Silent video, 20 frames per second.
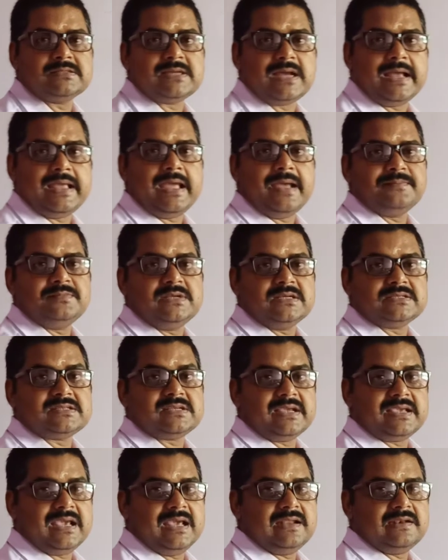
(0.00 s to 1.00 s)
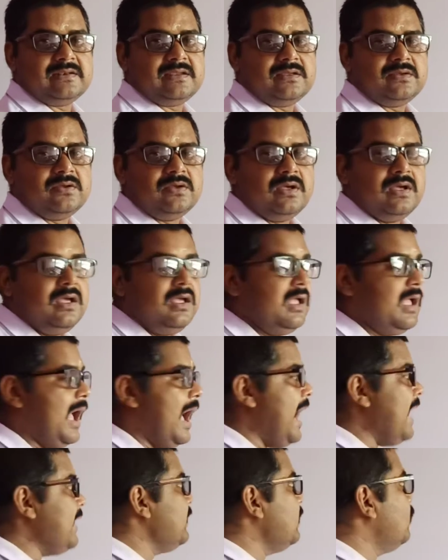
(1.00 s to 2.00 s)
I have just taken.
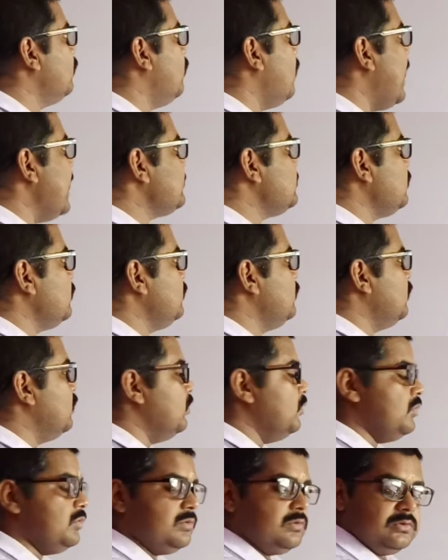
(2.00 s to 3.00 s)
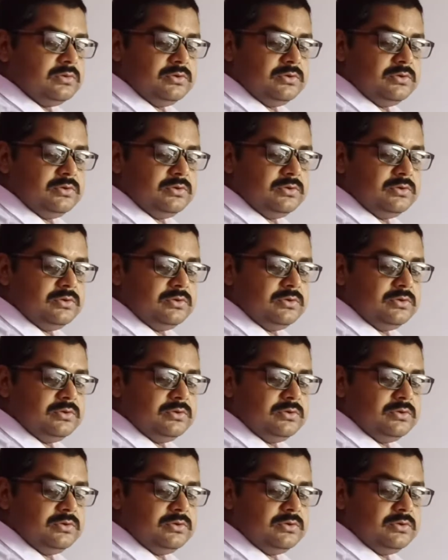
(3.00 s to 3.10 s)
And what to do?